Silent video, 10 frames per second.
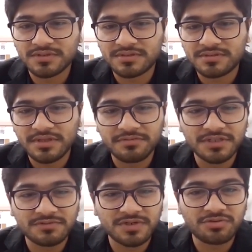the
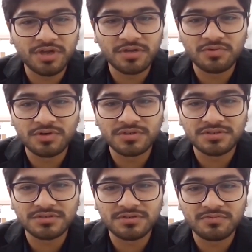events were going
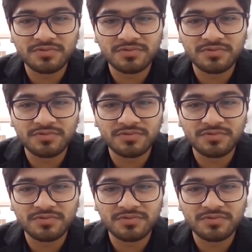virtual,